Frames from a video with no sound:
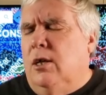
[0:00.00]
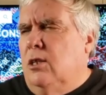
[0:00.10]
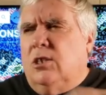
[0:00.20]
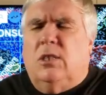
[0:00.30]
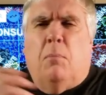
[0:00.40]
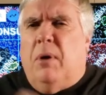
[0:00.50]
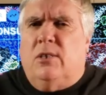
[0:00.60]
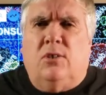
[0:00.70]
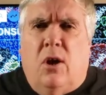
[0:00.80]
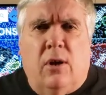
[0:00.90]
and this is the
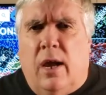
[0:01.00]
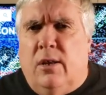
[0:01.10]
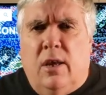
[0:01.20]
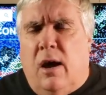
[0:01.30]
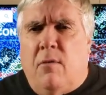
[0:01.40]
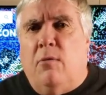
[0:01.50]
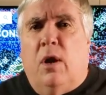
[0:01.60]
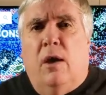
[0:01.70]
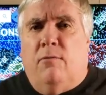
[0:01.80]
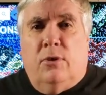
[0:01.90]
best darned idea I've ever
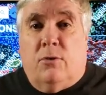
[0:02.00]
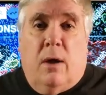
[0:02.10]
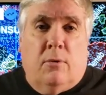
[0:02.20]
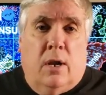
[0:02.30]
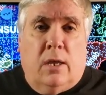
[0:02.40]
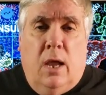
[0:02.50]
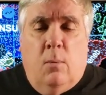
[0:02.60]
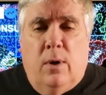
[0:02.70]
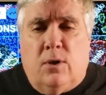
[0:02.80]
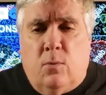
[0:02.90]
had for Traveller, and I can't
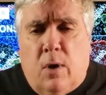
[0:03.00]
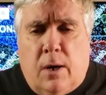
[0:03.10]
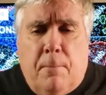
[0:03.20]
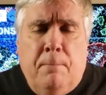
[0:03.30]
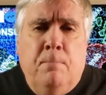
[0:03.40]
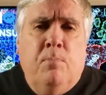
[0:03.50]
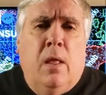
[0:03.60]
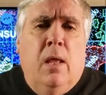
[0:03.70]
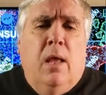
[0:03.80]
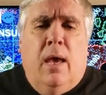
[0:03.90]
wait to run it.
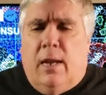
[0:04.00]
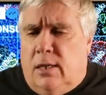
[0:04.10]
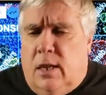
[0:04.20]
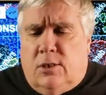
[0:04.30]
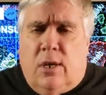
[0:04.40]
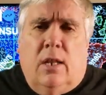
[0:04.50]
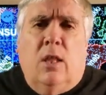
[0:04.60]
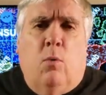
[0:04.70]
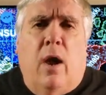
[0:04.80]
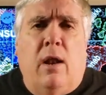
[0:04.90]
And I
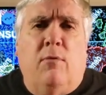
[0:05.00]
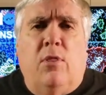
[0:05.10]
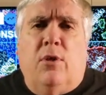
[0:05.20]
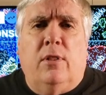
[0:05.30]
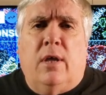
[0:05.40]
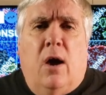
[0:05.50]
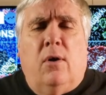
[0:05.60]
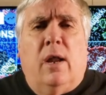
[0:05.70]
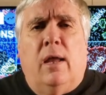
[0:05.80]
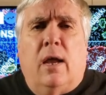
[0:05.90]
excitedly write everything down,
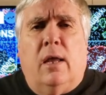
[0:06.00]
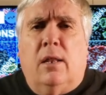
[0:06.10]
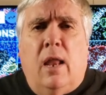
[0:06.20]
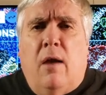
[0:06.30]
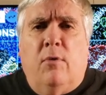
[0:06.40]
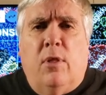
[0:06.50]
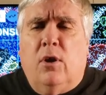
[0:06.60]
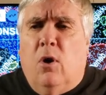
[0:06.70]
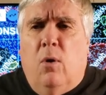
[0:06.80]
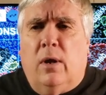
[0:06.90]
and I get everything
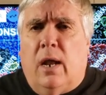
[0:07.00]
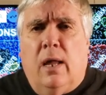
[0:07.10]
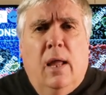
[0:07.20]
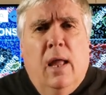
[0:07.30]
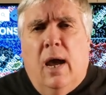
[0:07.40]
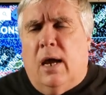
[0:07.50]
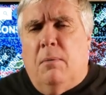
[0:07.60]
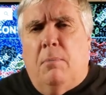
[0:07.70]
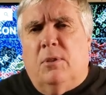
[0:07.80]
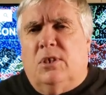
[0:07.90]
going, and I
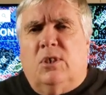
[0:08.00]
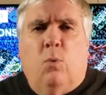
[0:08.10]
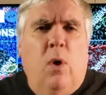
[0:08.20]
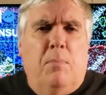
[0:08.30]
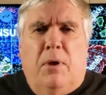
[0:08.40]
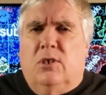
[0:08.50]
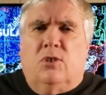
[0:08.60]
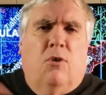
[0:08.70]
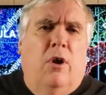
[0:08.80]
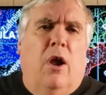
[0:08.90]
come up with a sweeping
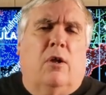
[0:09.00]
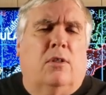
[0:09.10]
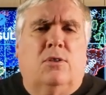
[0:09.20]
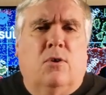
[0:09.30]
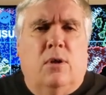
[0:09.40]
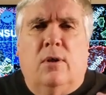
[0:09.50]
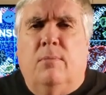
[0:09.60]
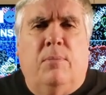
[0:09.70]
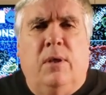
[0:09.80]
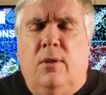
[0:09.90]
story arc that's going
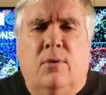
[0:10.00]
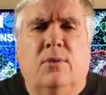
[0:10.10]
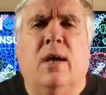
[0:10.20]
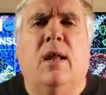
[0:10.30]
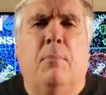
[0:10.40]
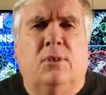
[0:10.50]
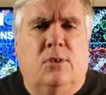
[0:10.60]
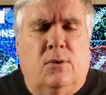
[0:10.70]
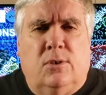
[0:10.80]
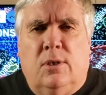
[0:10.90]
to be, 10
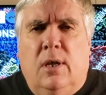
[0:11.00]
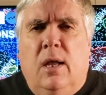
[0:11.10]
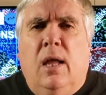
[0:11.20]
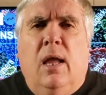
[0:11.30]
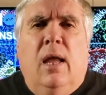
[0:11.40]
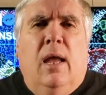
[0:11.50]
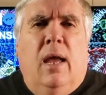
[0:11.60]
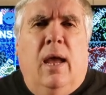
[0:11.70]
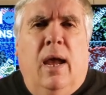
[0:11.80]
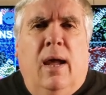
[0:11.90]
episodes.
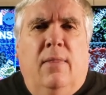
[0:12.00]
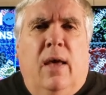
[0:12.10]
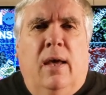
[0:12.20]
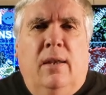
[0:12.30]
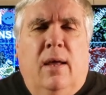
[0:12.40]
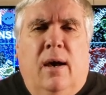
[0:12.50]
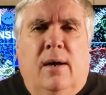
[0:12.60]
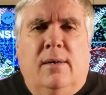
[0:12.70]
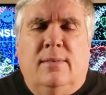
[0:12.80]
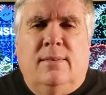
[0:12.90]
And then,
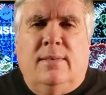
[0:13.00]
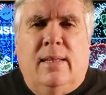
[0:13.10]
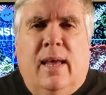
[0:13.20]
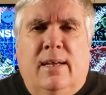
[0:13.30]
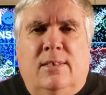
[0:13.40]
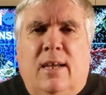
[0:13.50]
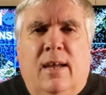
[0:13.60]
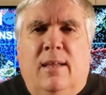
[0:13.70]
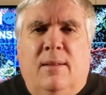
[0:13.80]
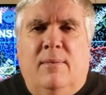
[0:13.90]
as
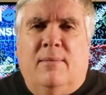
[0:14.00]
I